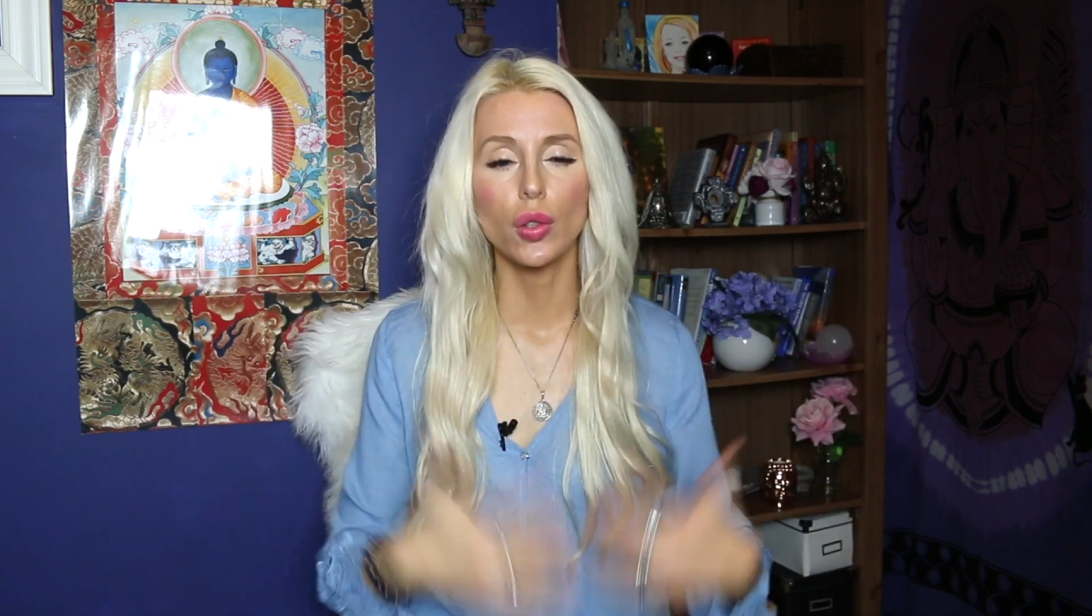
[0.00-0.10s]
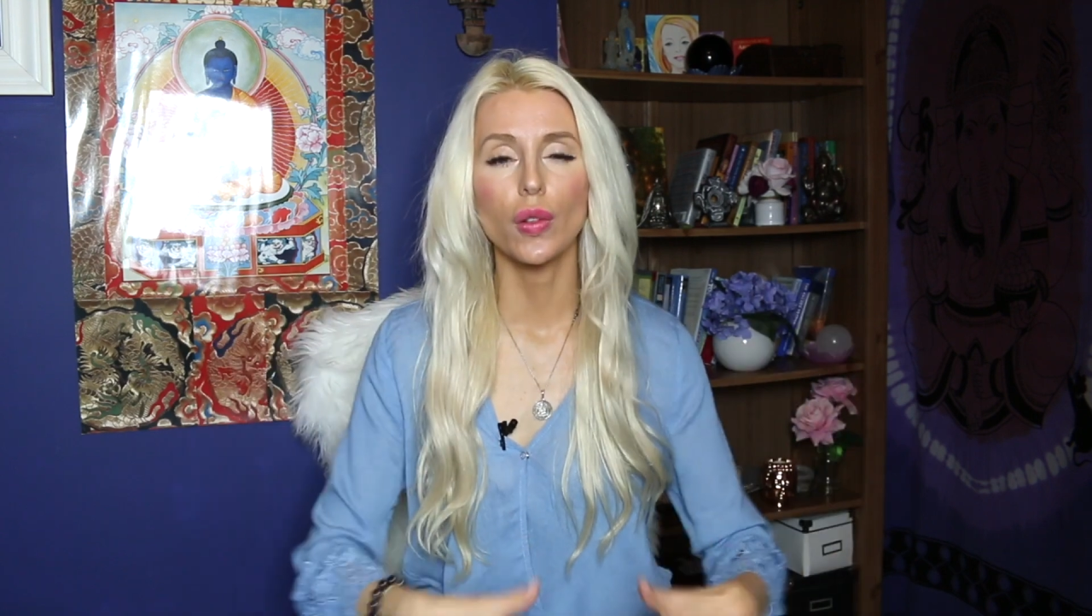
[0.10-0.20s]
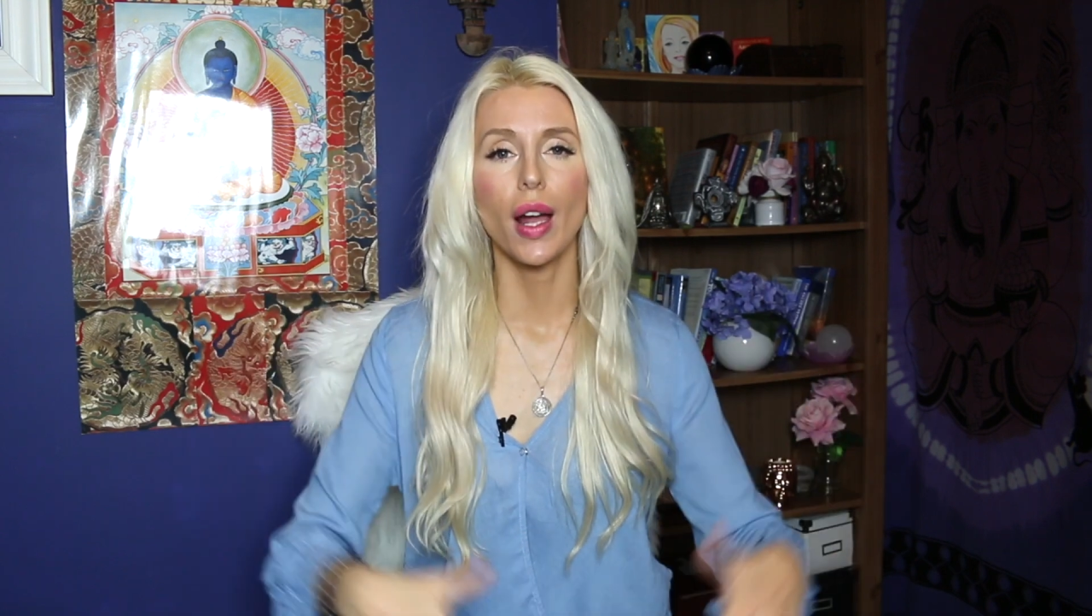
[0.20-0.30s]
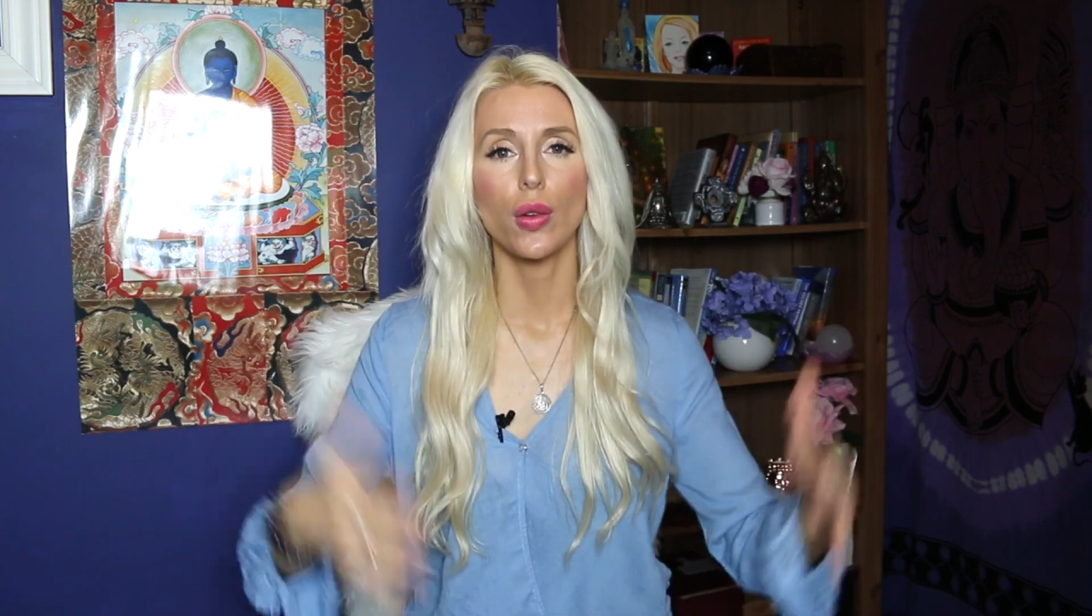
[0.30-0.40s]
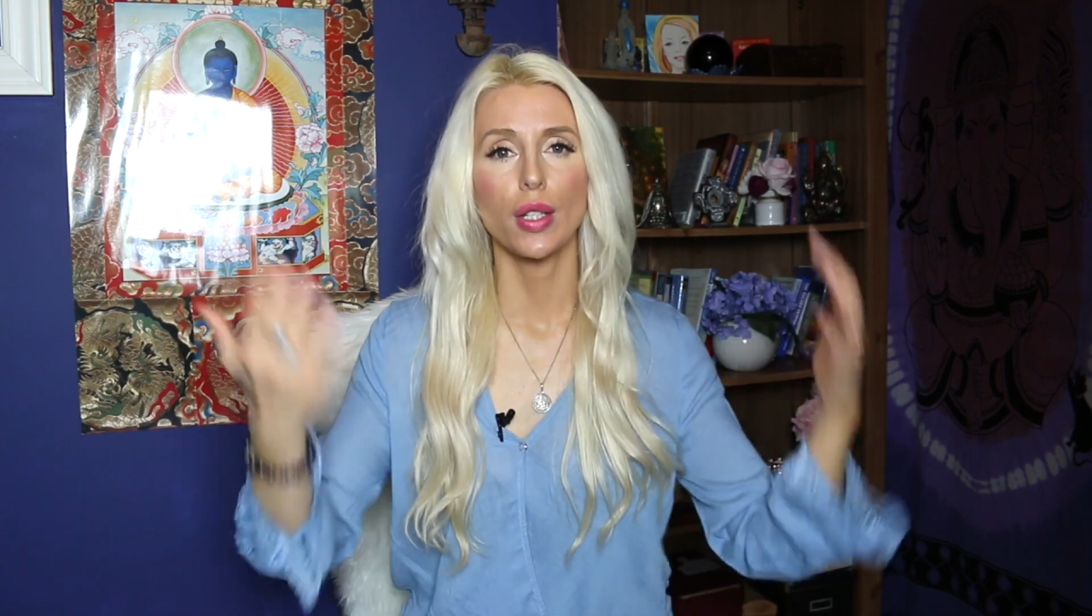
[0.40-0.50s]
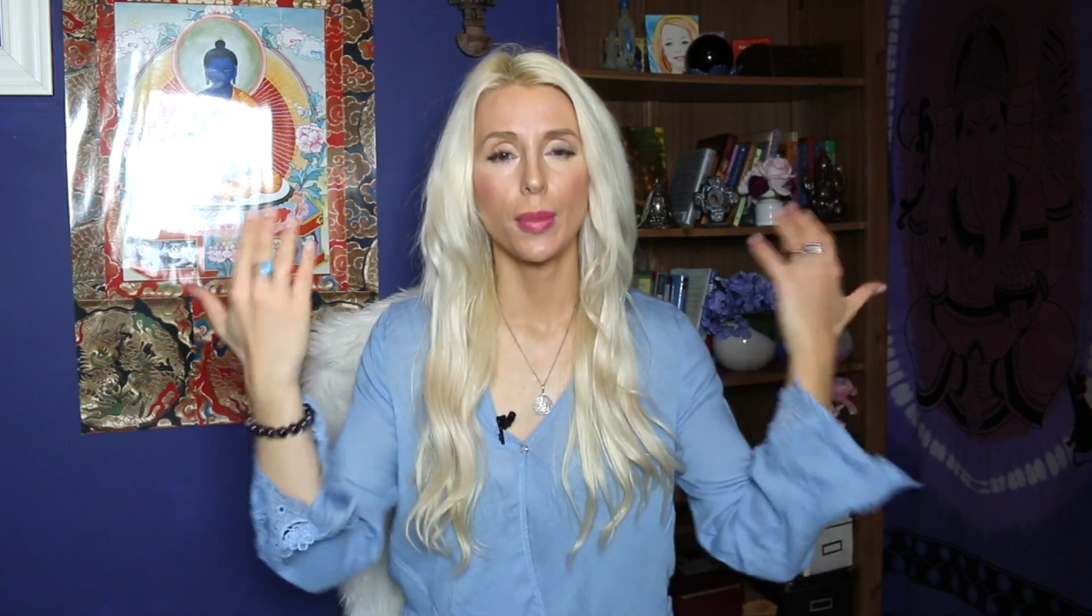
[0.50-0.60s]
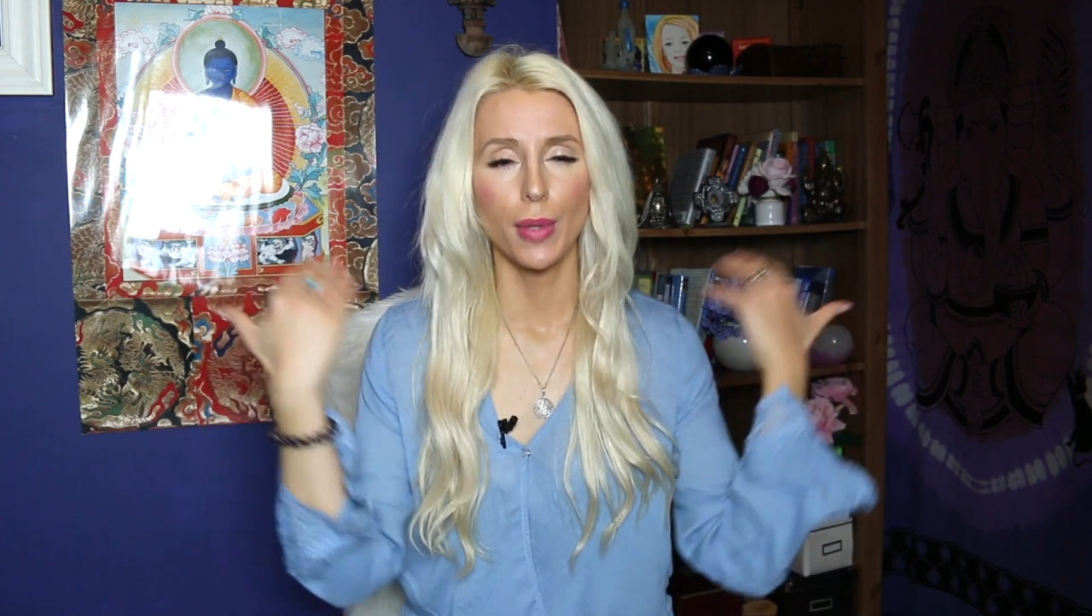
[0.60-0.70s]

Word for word: grounding